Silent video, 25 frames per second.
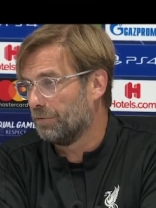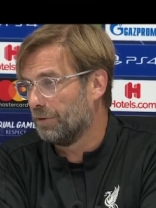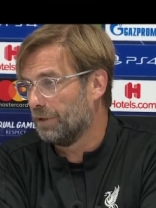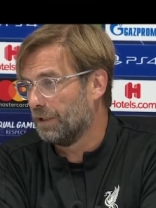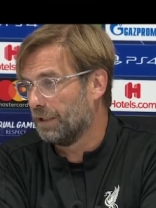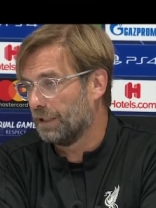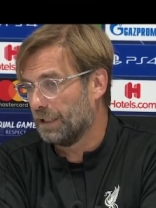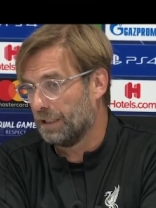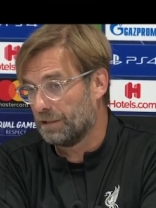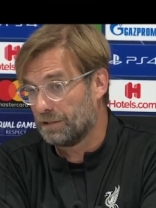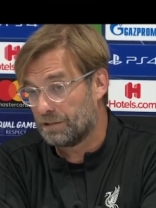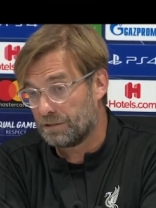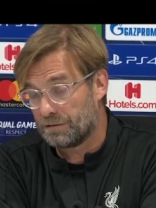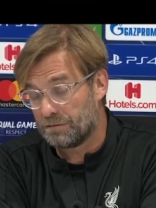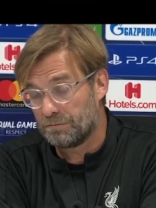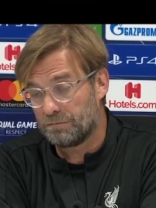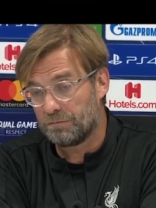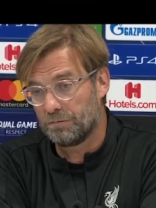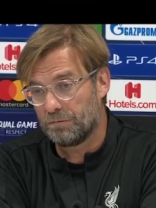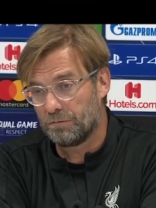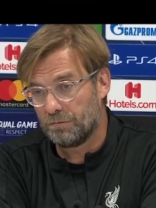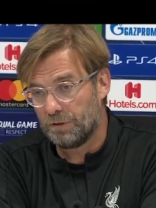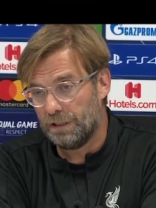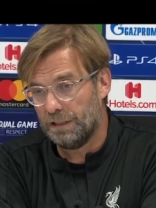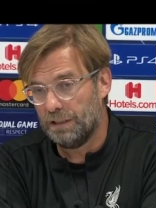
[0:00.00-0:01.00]
against
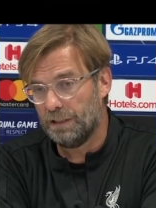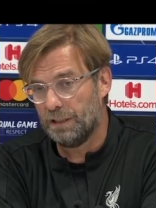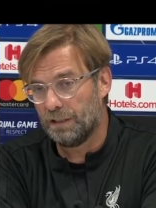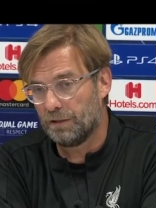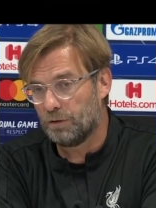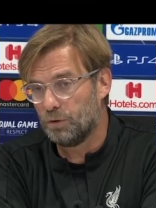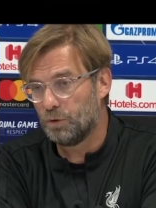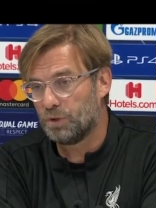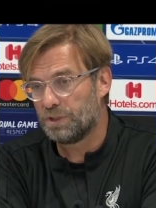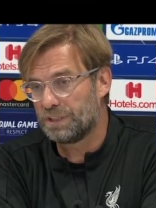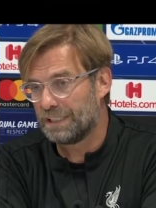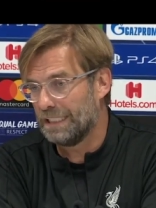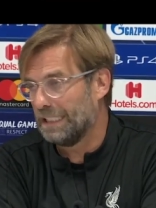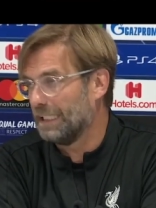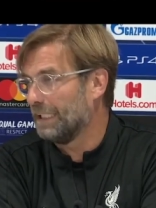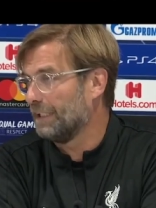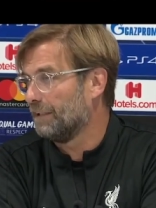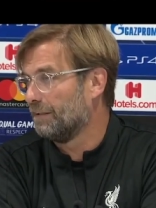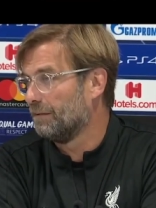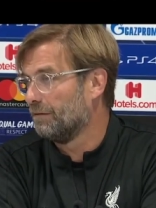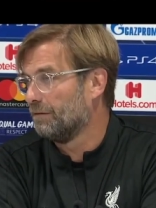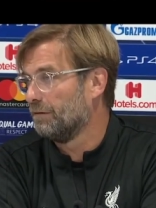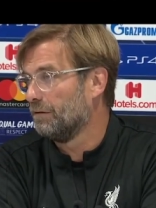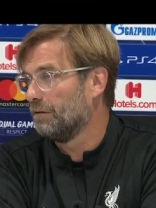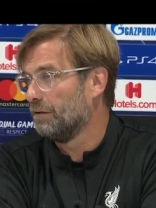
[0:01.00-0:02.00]
really a good
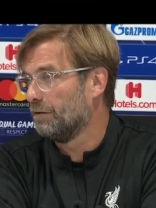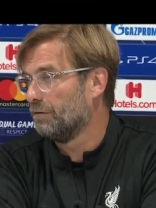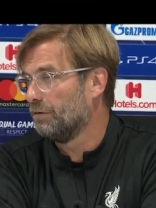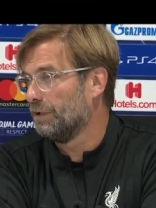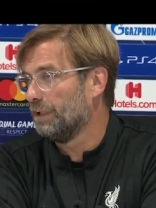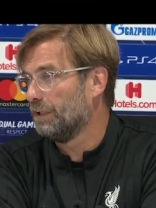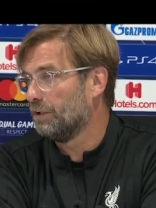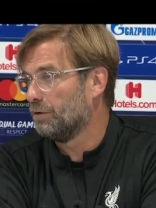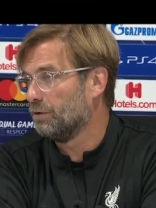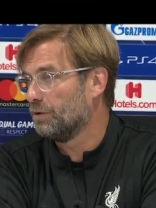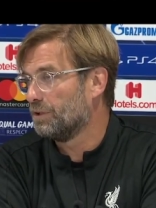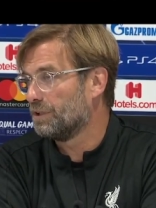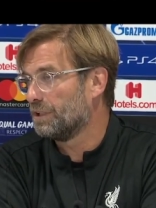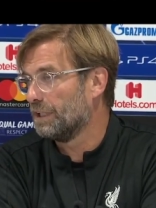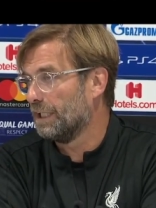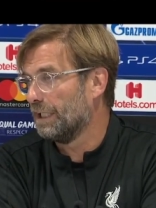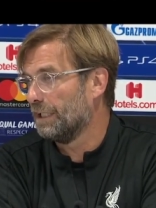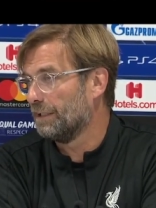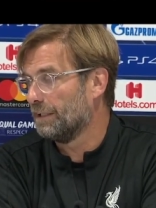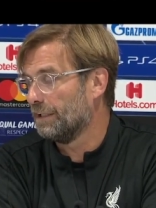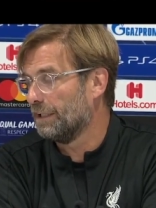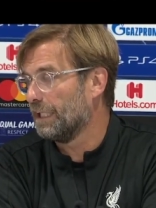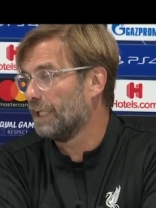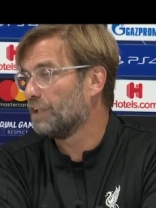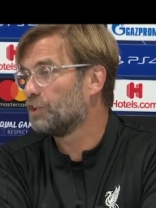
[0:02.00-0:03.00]
side, a really good
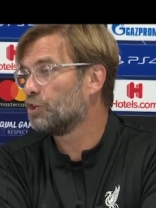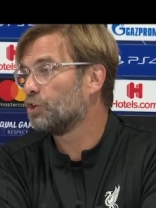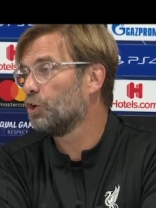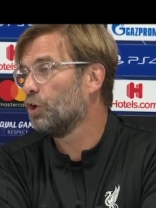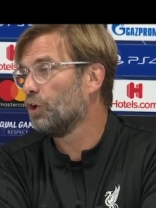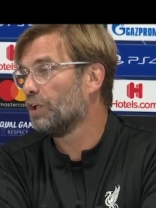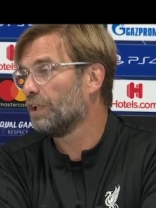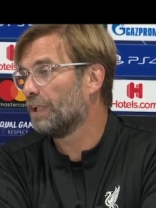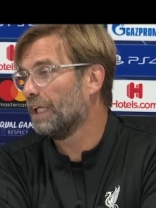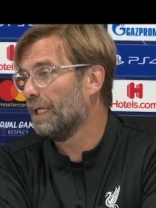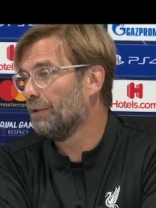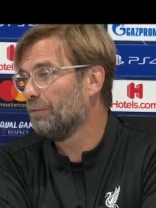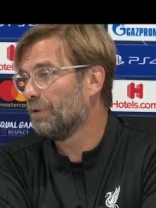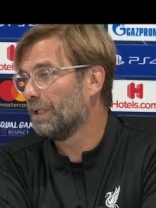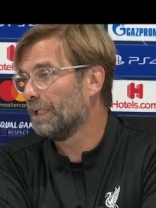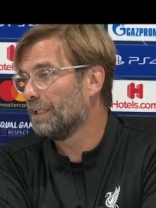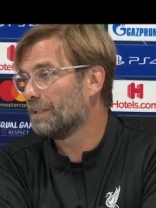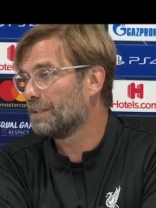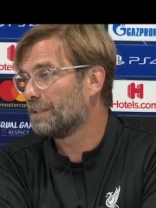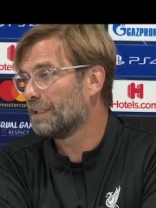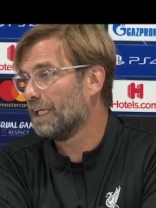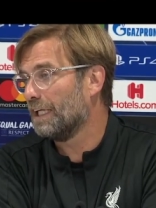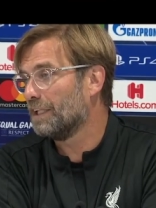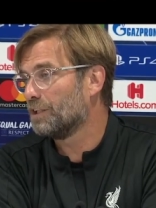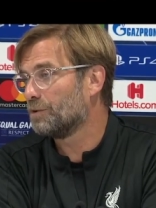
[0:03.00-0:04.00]
side. And I saw the game
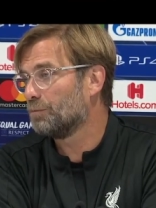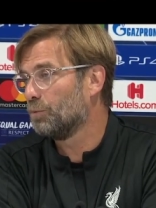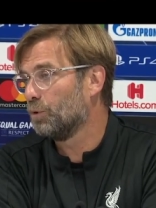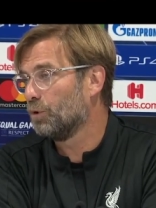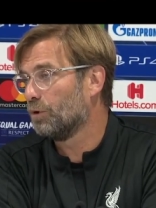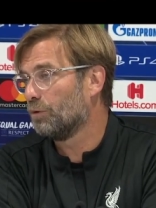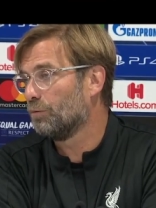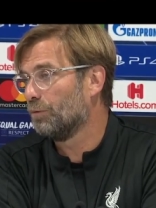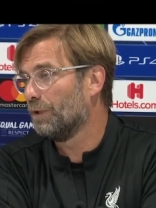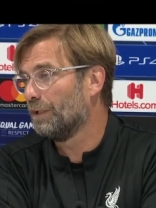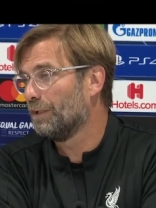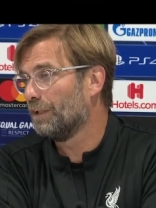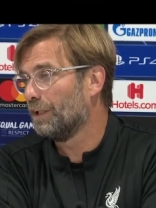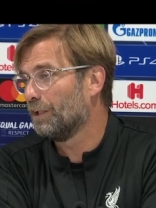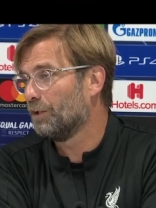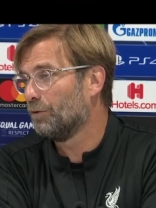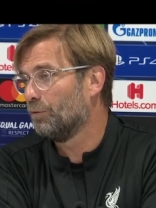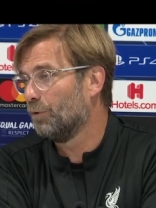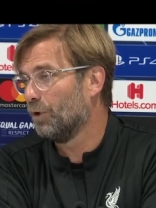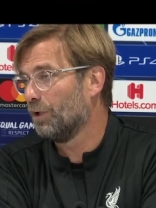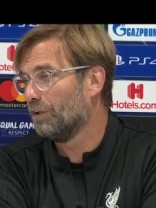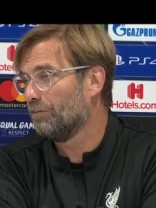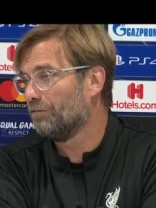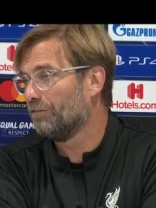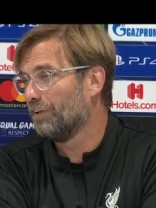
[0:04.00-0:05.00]
against Salzburg when they
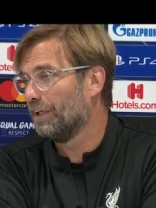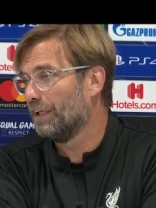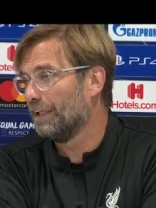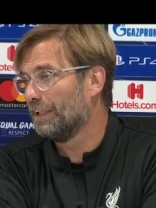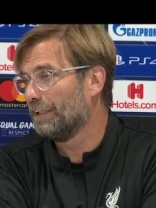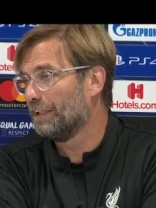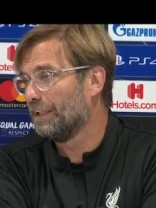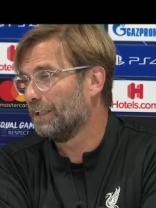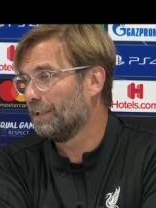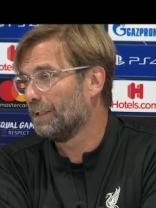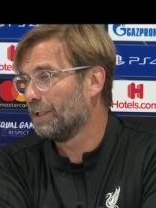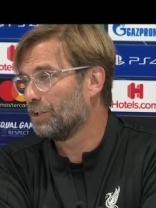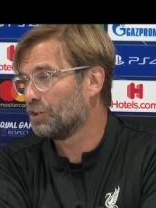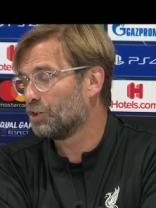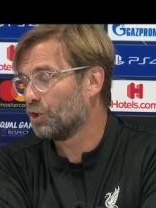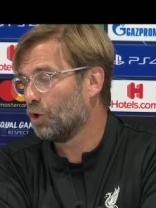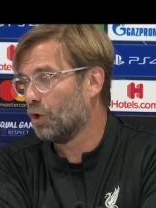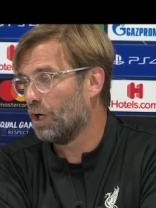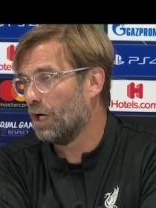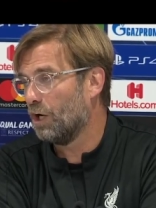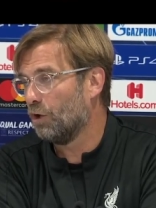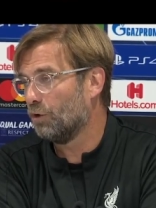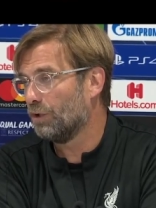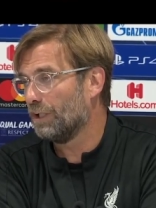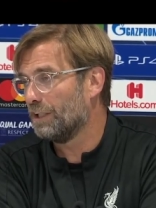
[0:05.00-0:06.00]
qualified, and I
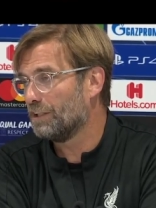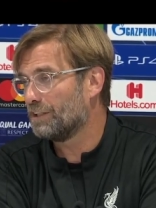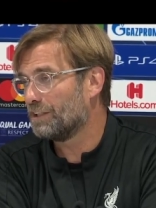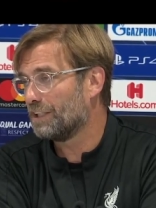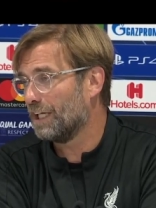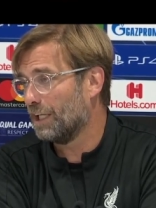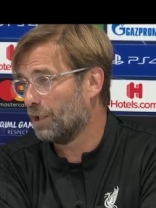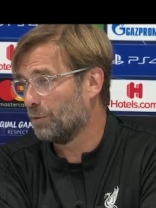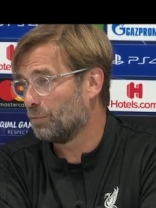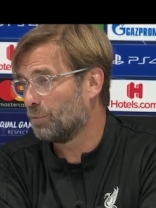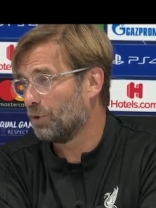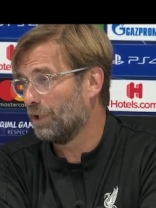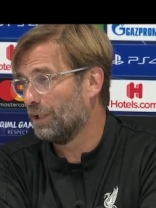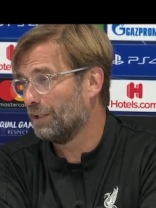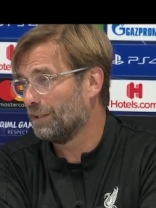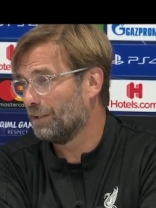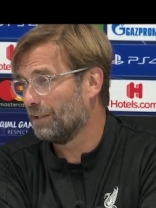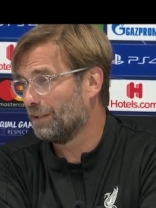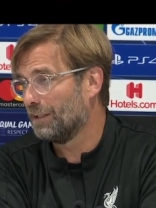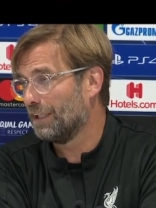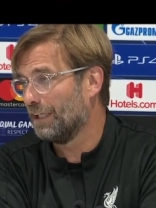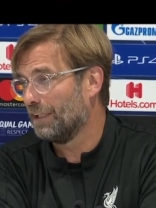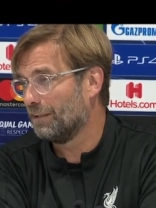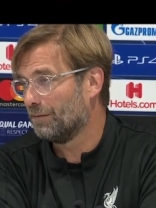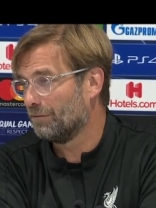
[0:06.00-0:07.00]
saw how they
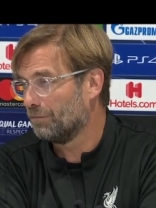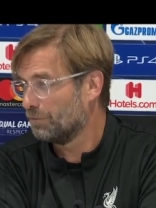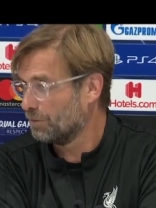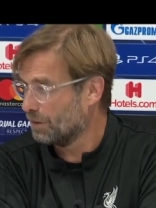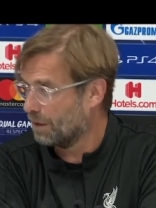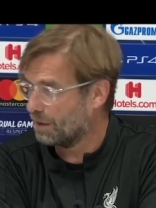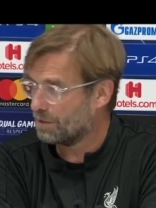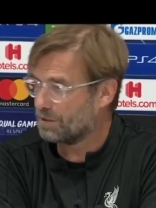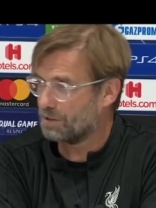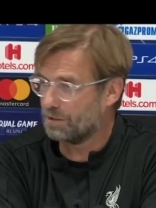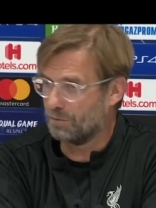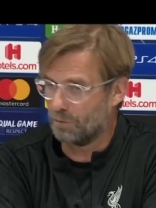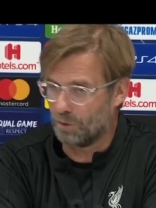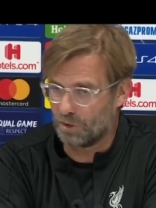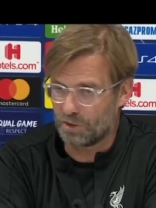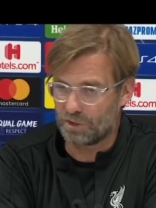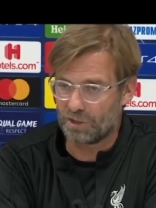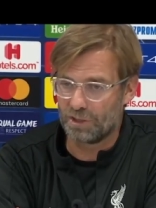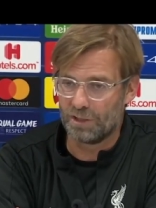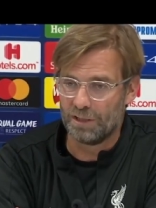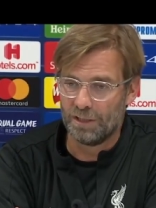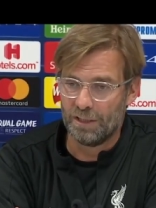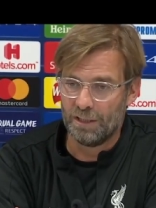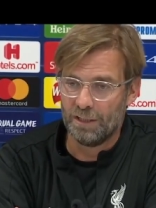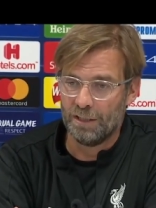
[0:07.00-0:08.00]
celebrated that. Yes, it
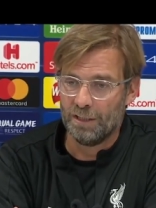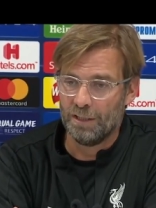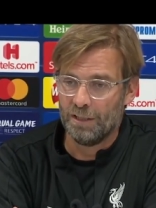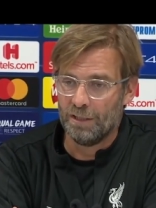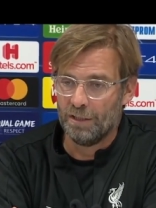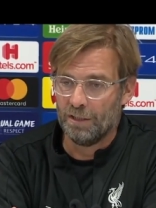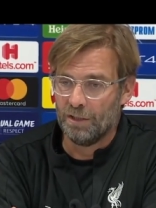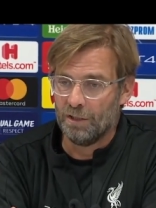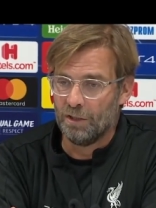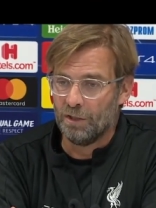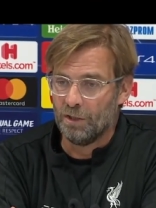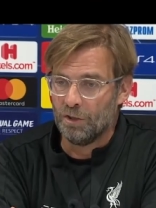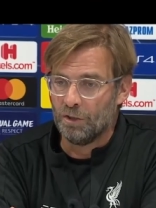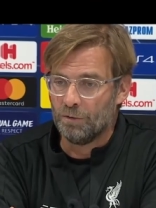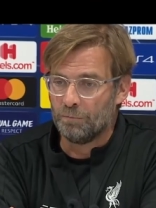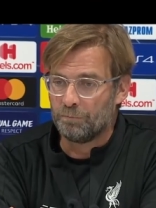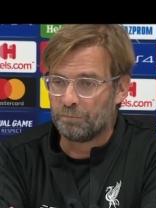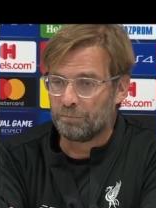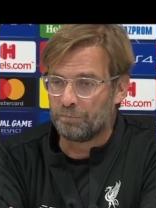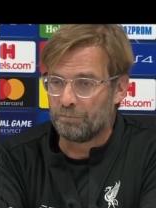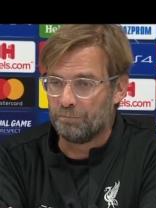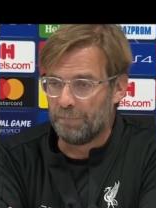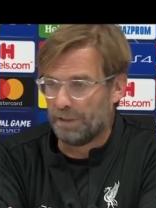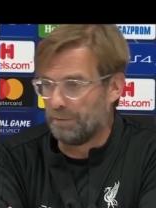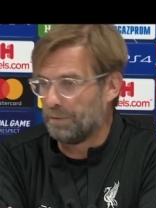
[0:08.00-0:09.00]
was
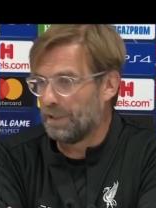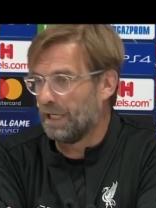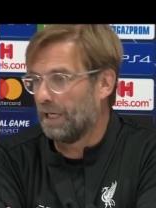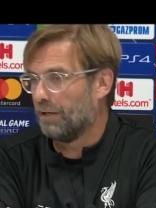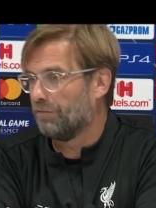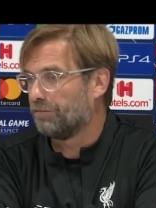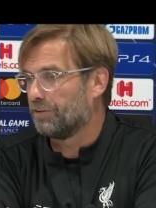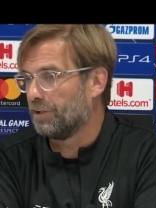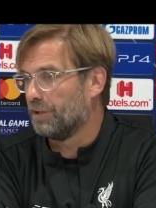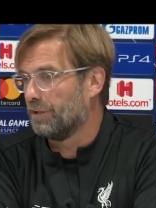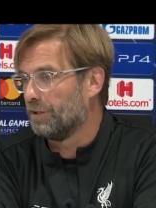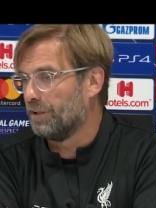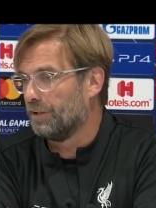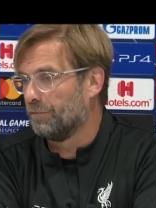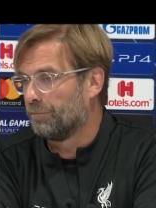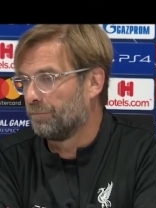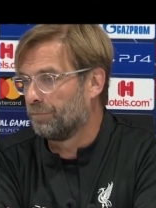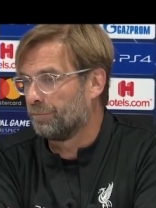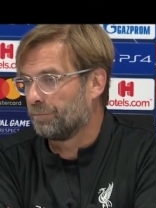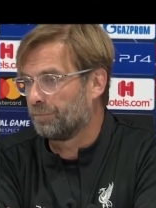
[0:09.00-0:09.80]
maybe after the,